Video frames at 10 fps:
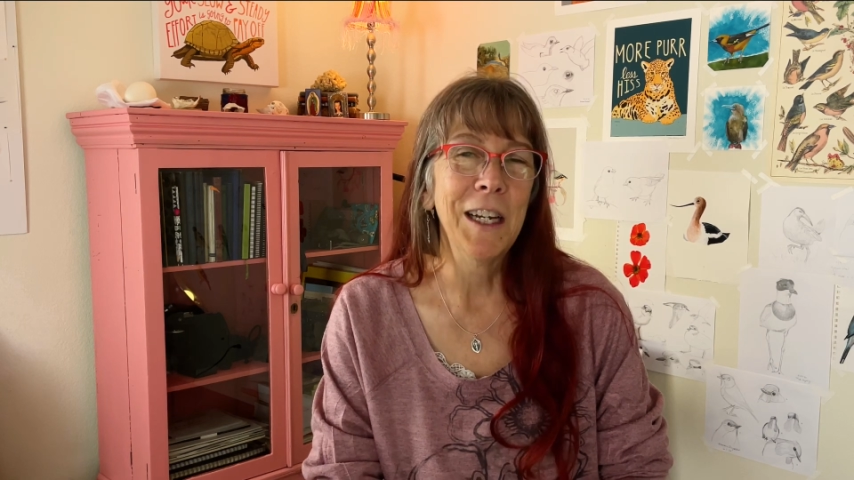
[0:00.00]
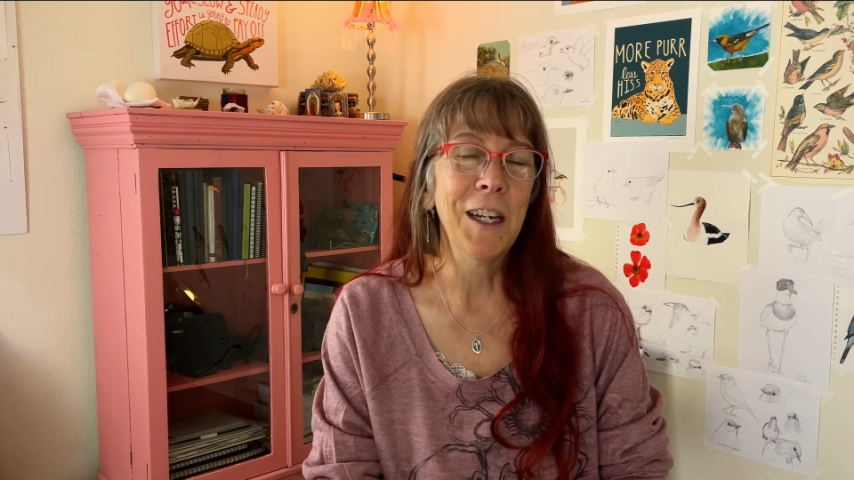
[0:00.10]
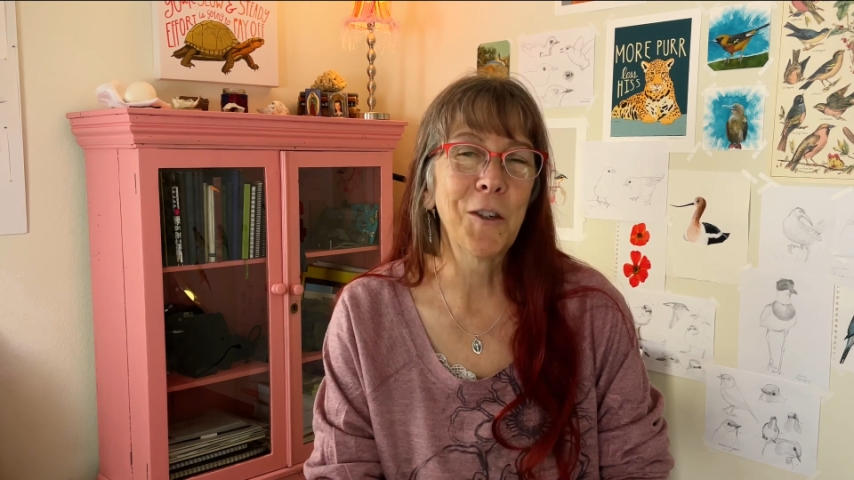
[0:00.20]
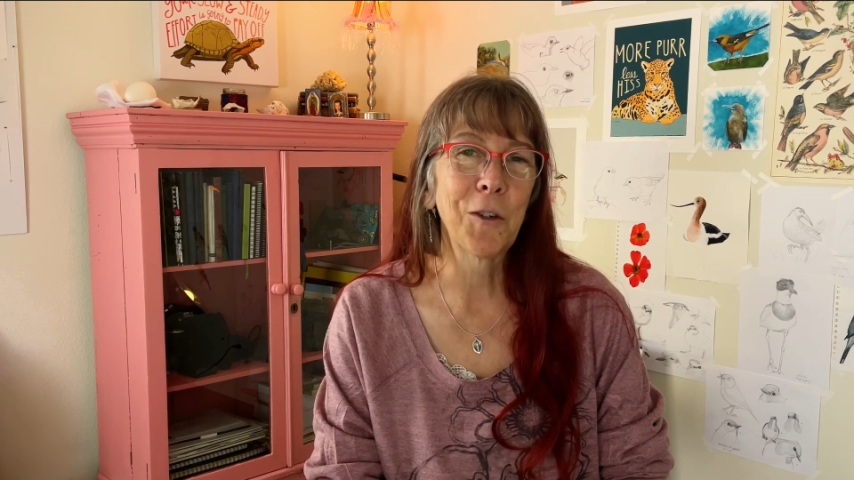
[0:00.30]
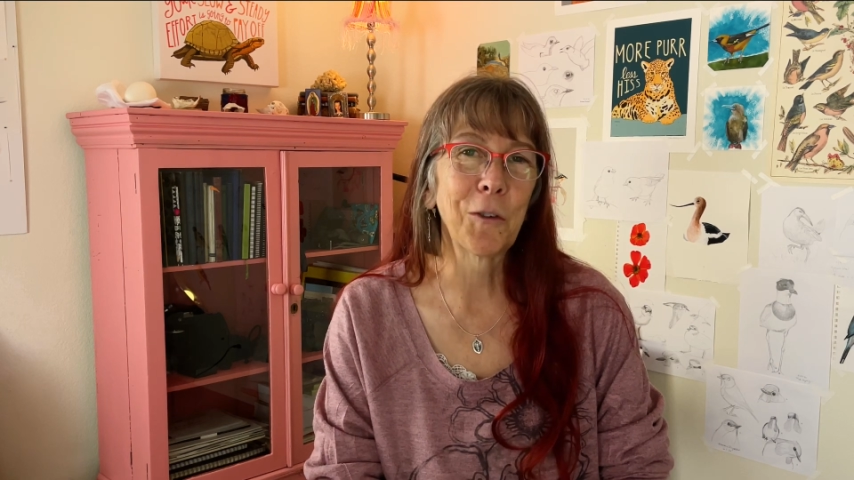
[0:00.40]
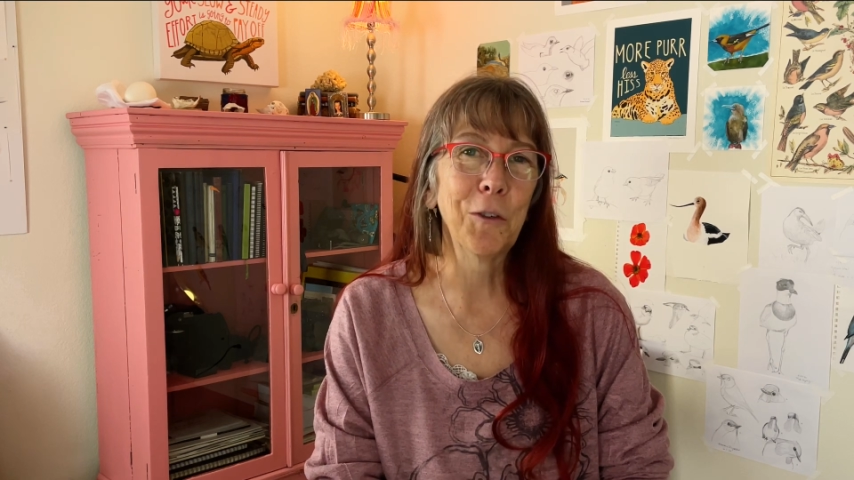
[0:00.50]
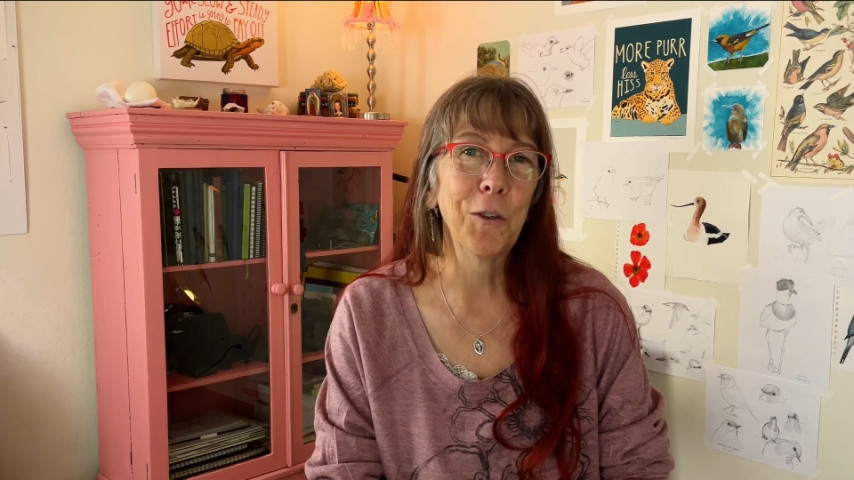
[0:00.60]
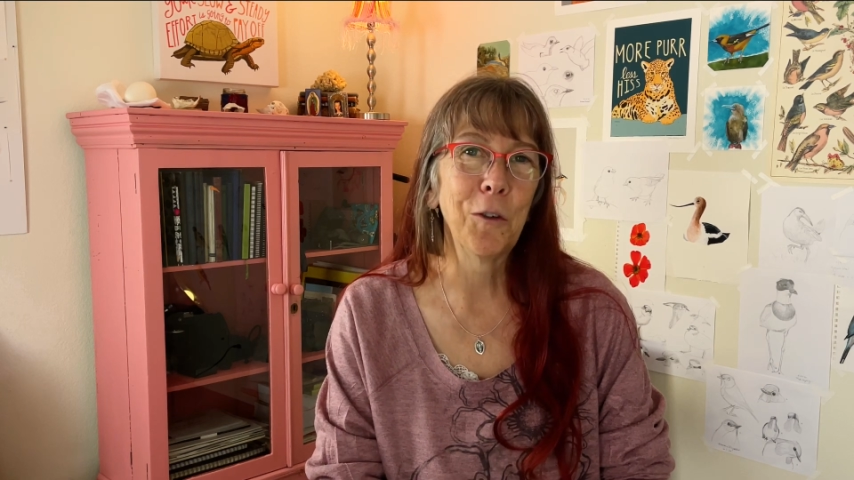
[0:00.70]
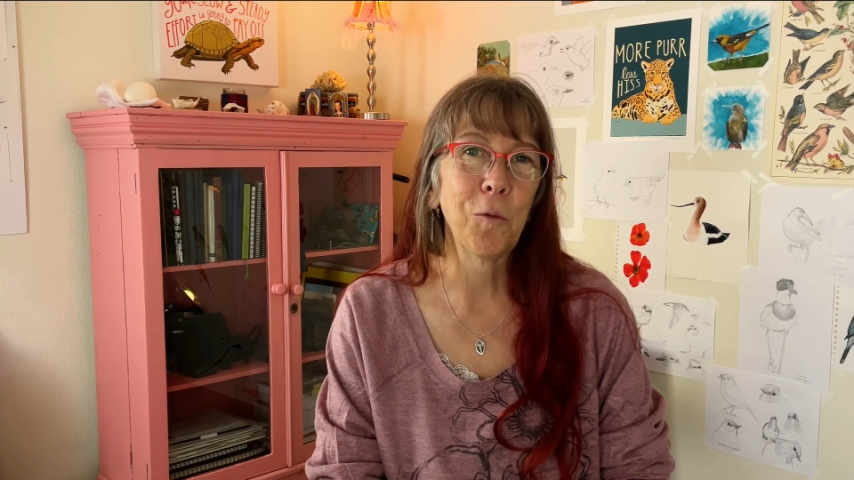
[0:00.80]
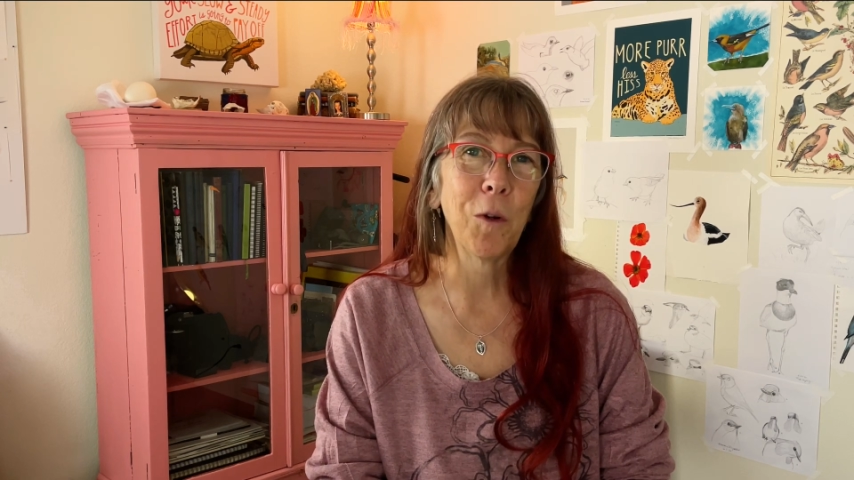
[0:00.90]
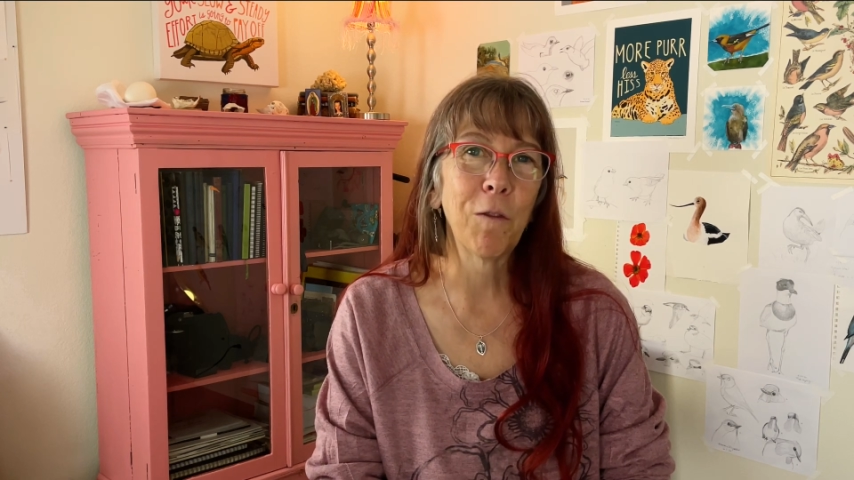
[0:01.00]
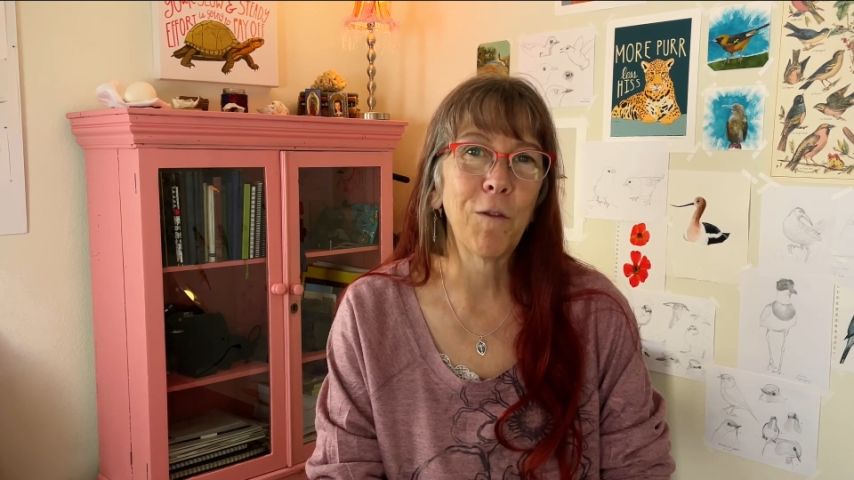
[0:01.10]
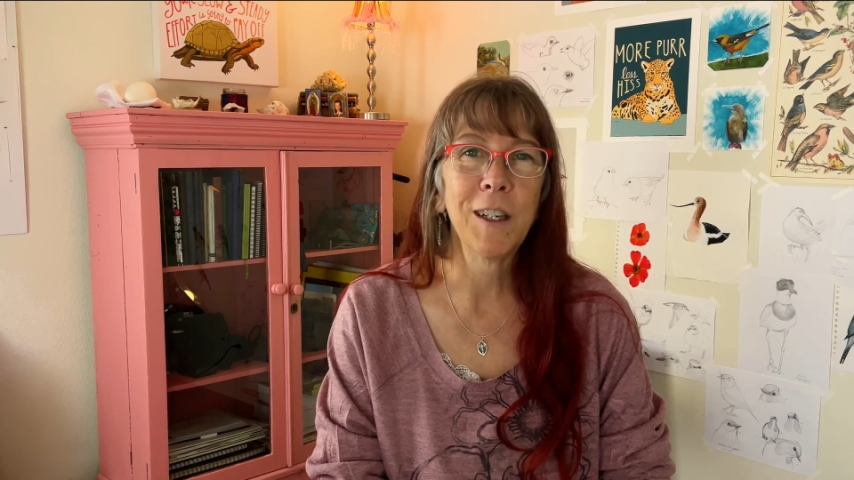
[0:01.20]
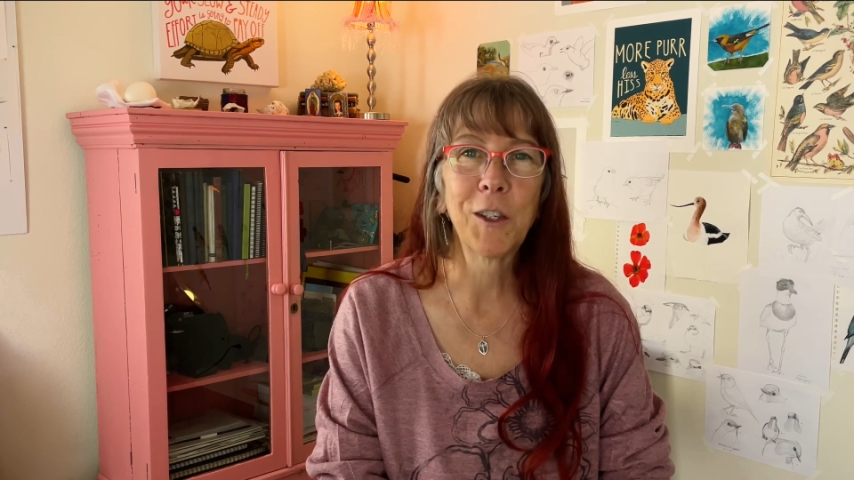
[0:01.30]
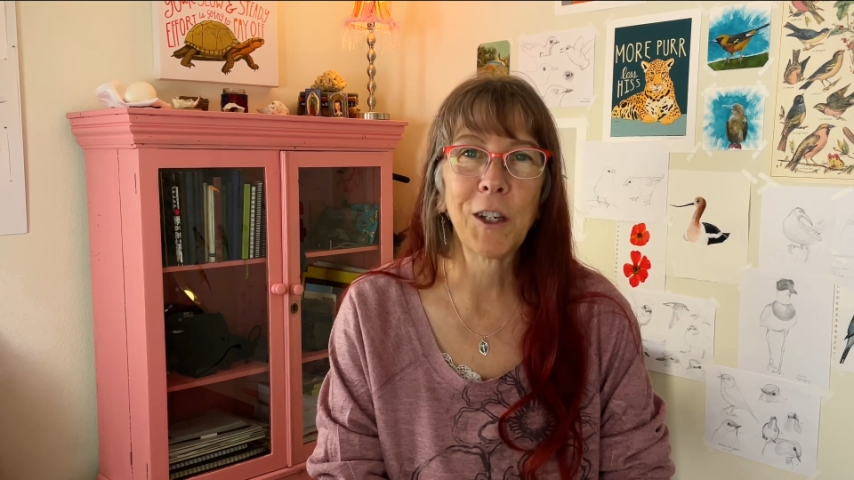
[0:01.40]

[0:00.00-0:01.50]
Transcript: interlude with Finch